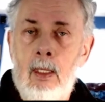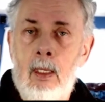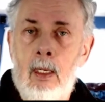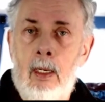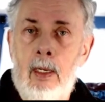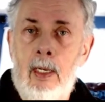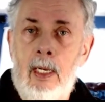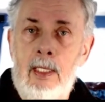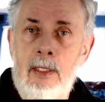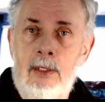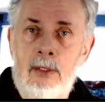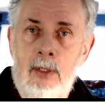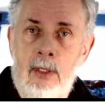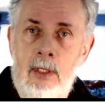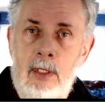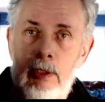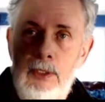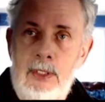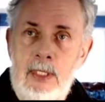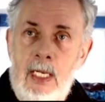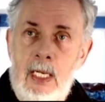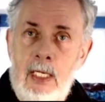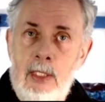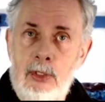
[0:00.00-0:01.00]
All right, so
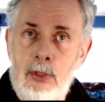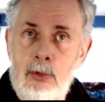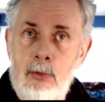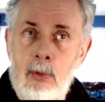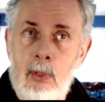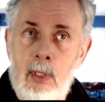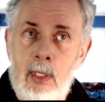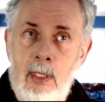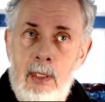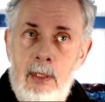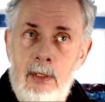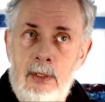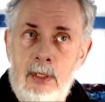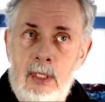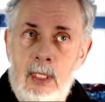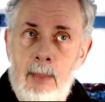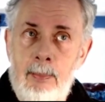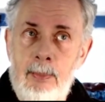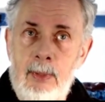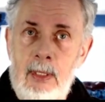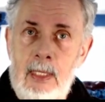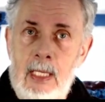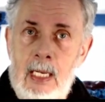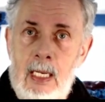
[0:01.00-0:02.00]
this asteroid is
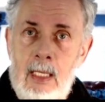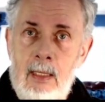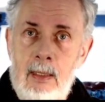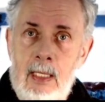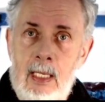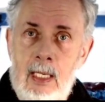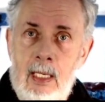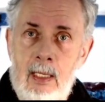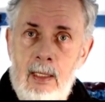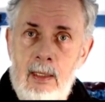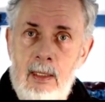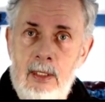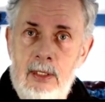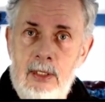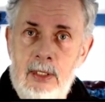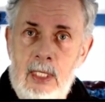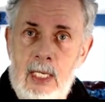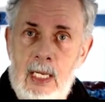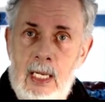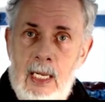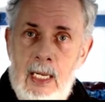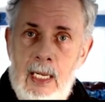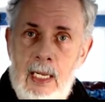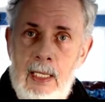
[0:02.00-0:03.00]
coming down out of the
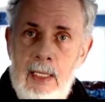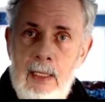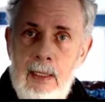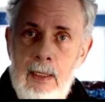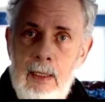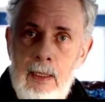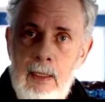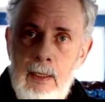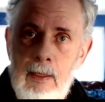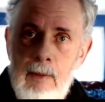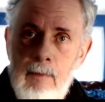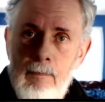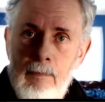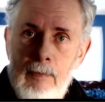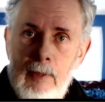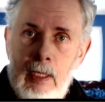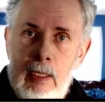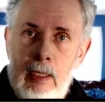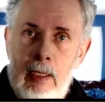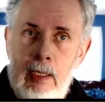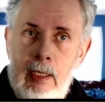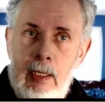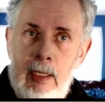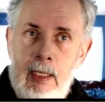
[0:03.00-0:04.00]
sky,
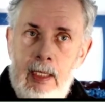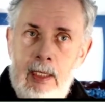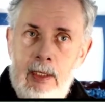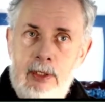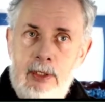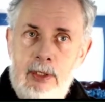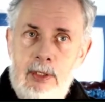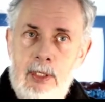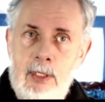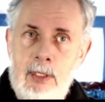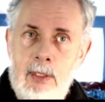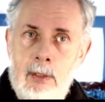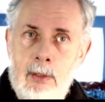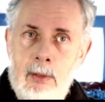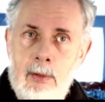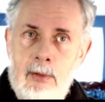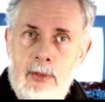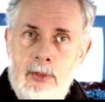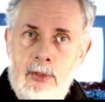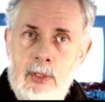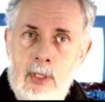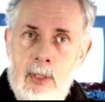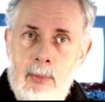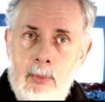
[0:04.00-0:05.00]
and it hits the earth
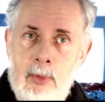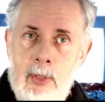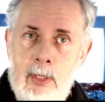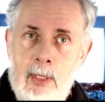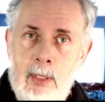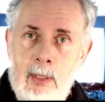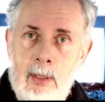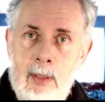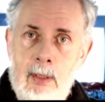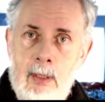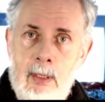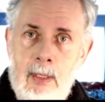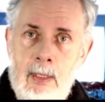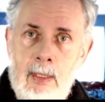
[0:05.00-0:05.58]
somewhere,